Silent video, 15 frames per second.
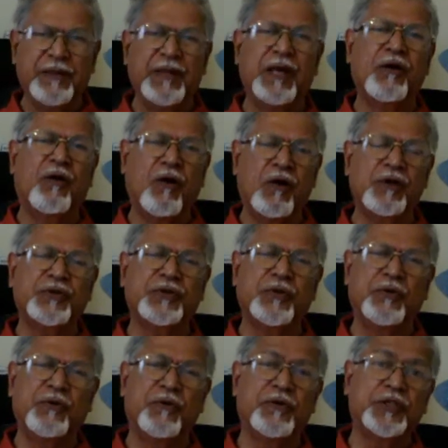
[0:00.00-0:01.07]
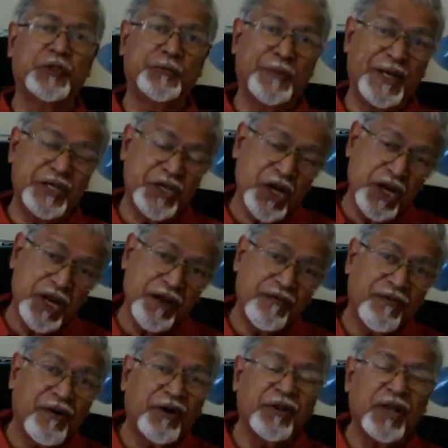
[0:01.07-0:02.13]
Then also, specially
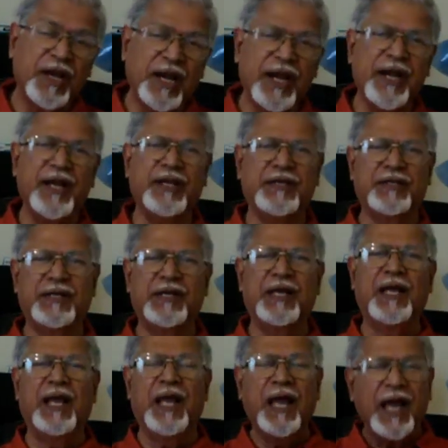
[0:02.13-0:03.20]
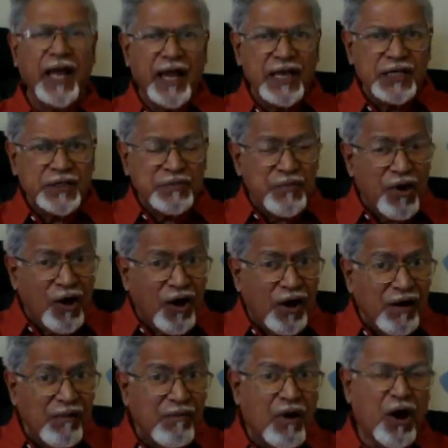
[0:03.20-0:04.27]
for the ladies, a
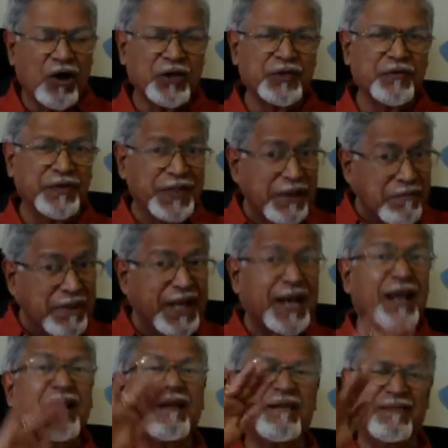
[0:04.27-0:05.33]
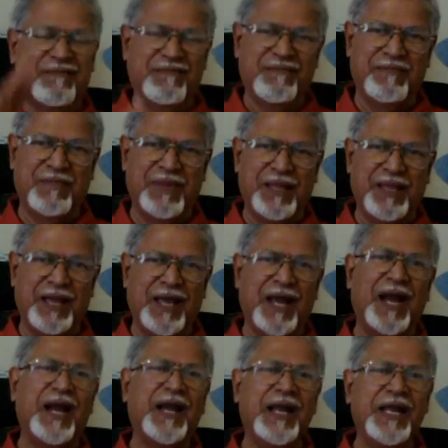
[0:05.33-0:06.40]
small box with a mirror,
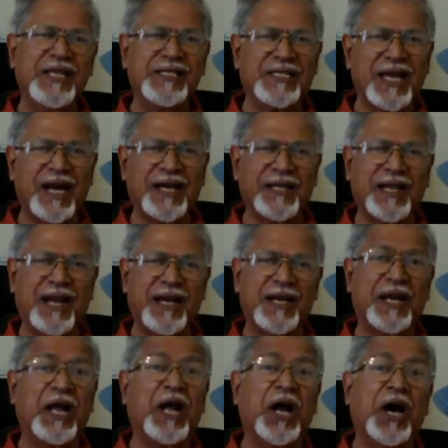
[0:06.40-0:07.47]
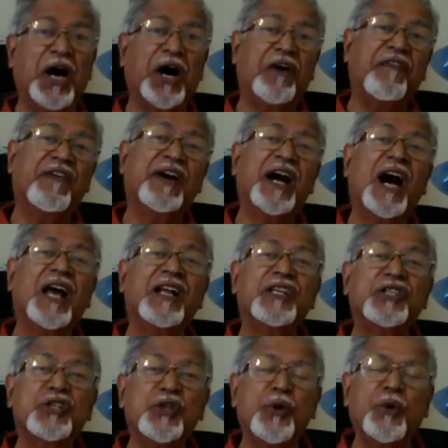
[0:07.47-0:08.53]
and inside that Afghan
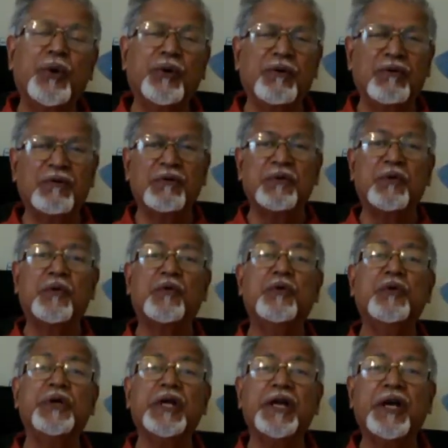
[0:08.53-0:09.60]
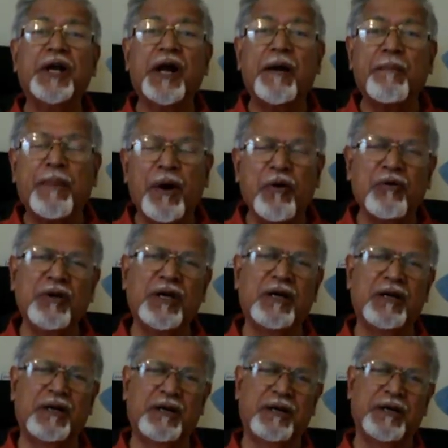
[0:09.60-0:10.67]
snow, kutikara
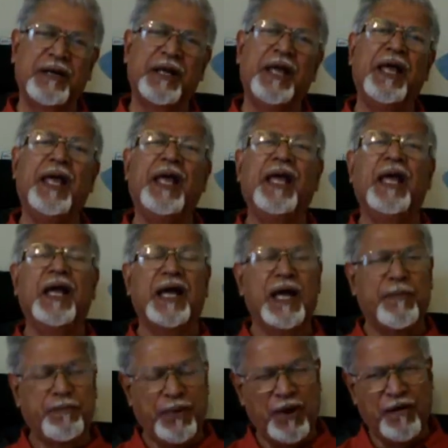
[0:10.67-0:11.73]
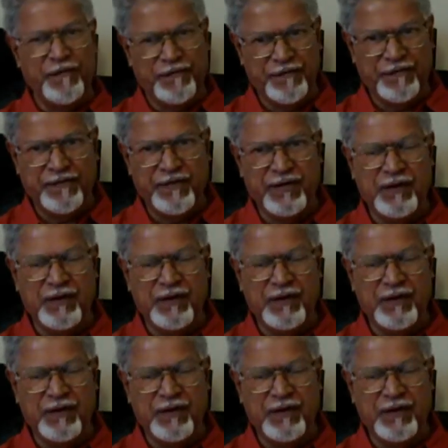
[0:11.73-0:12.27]
powder, couple of